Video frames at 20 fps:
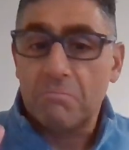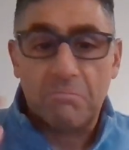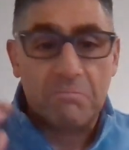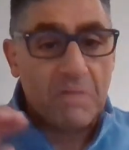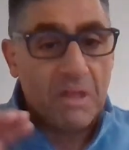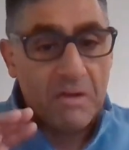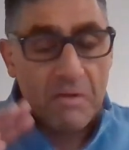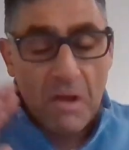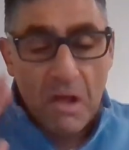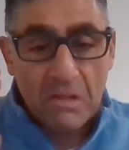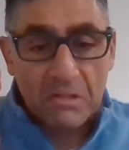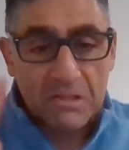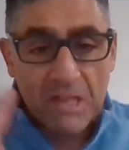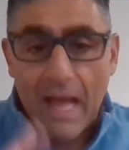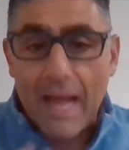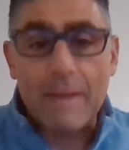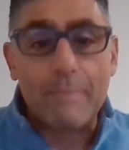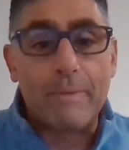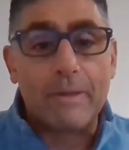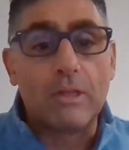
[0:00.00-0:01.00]
then
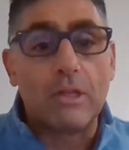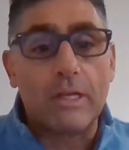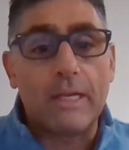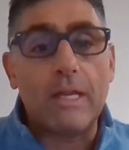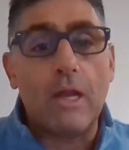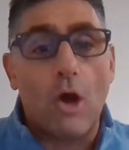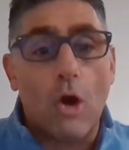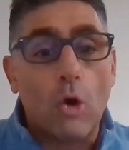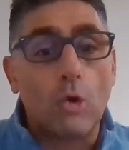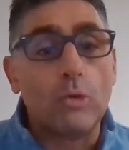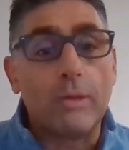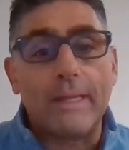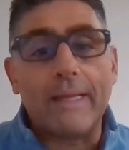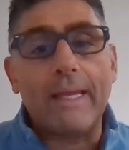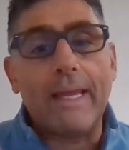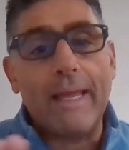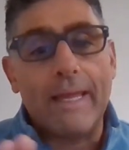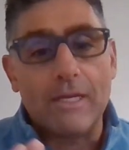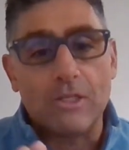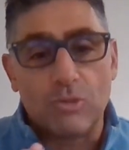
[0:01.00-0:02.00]
liability
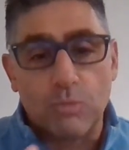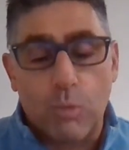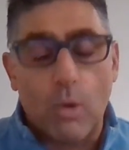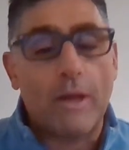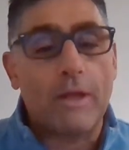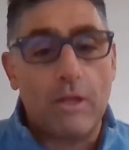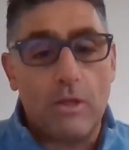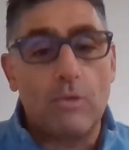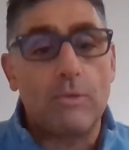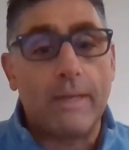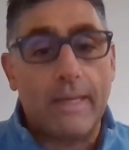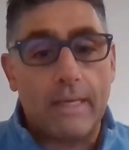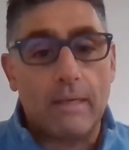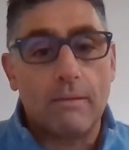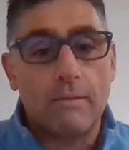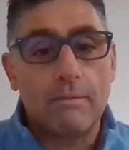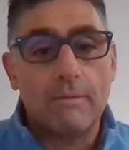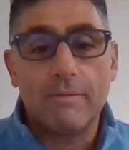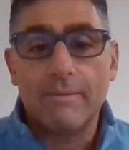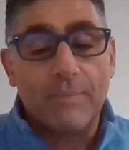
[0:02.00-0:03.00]
only is what you need.
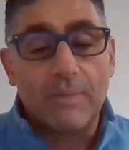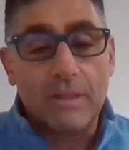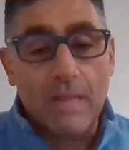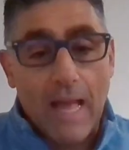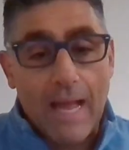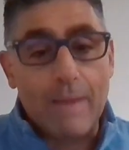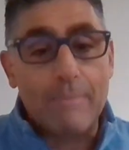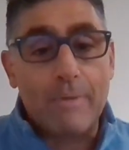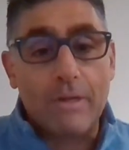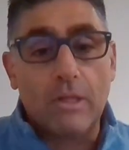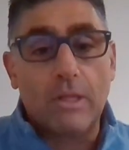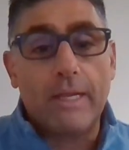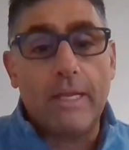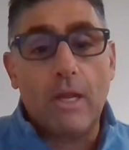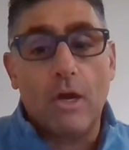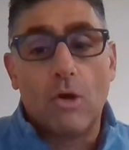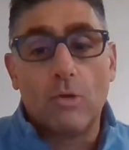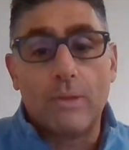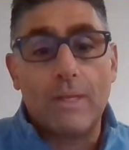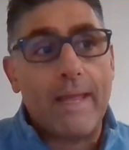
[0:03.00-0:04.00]
Liability
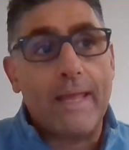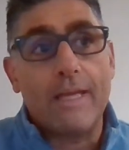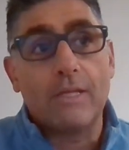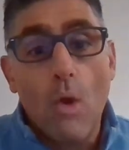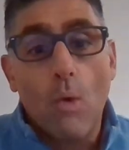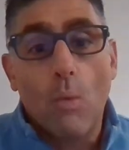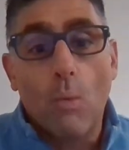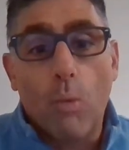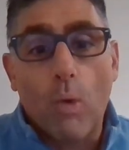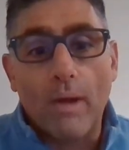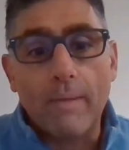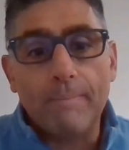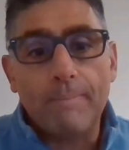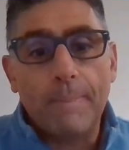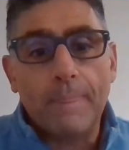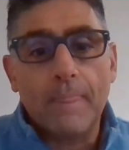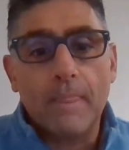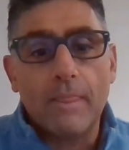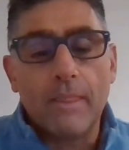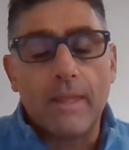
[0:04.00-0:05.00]
only is what
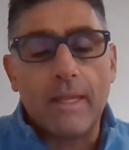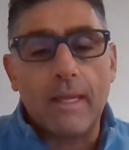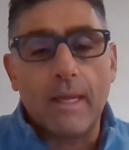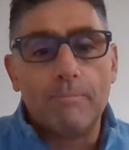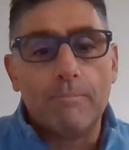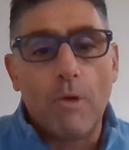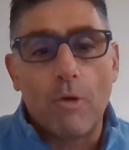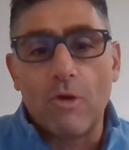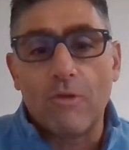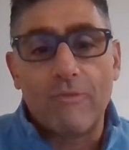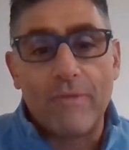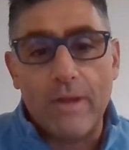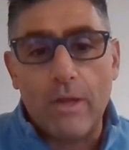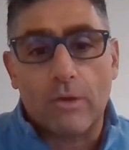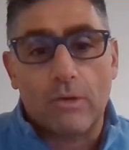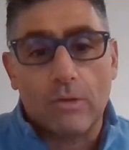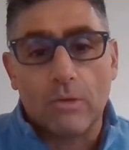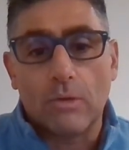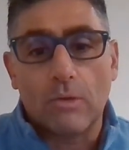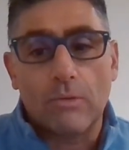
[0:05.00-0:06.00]
the motor
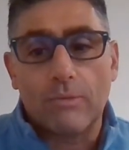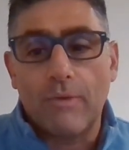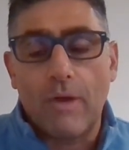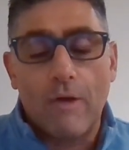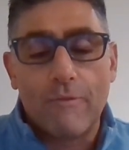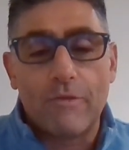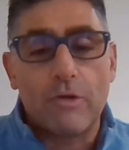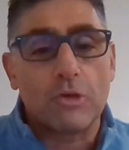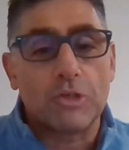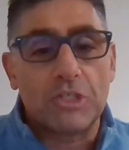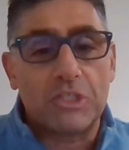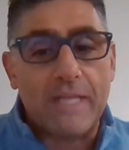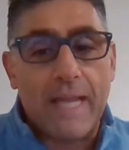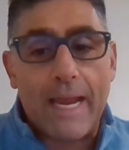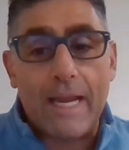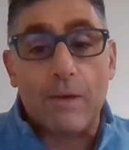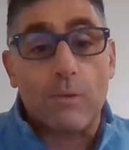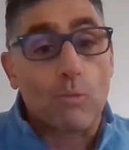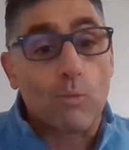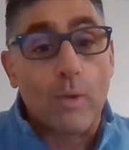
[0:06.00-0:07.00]
vehicle of your
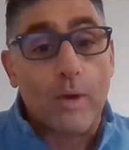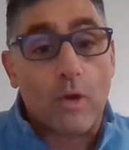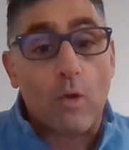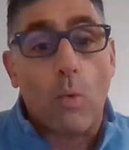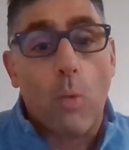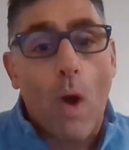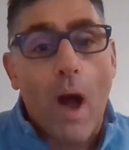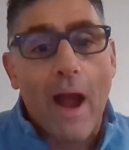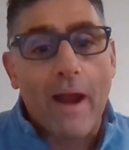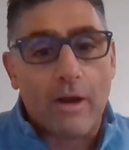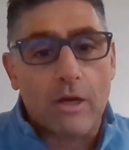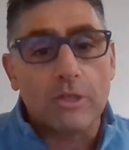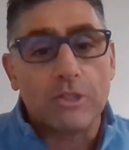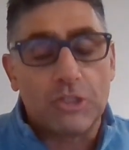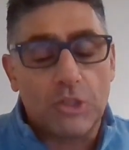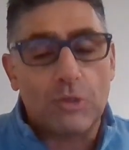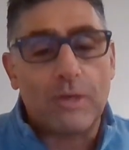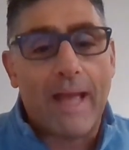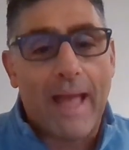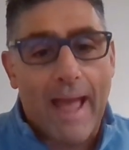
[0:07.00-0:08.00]
state requires
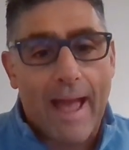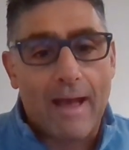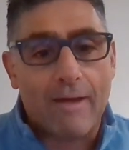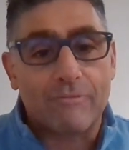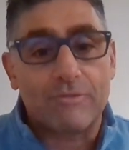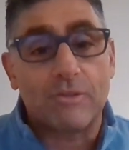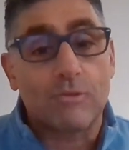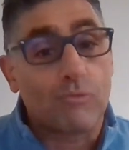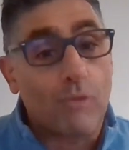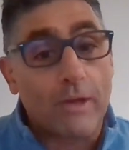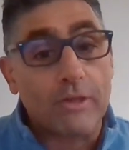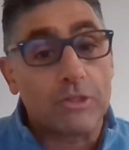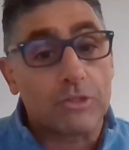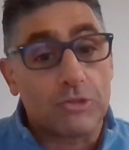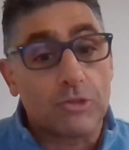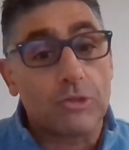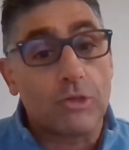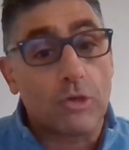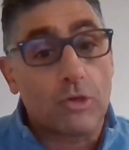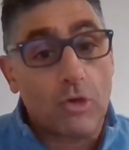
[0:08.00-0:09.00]
you to have to
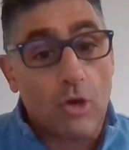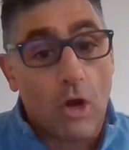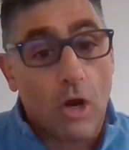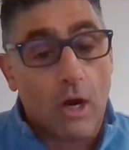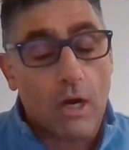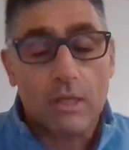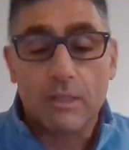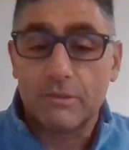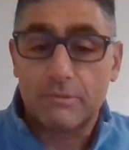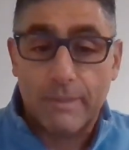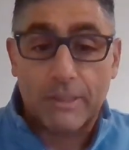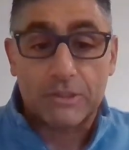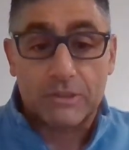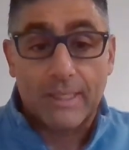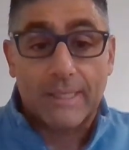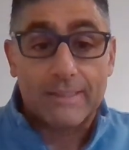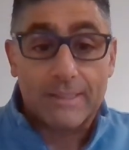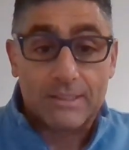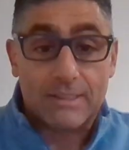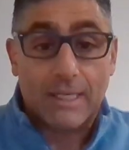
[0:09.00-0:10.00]
register your car, especially
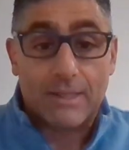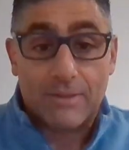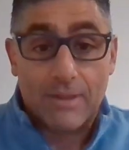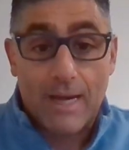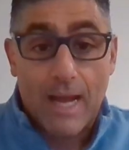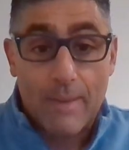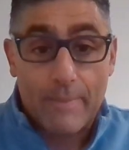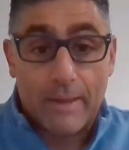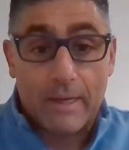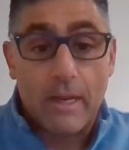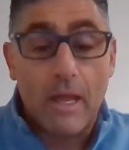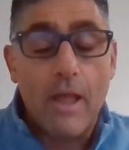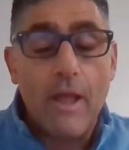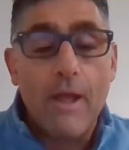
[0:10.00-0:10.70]
in the state that I'm in.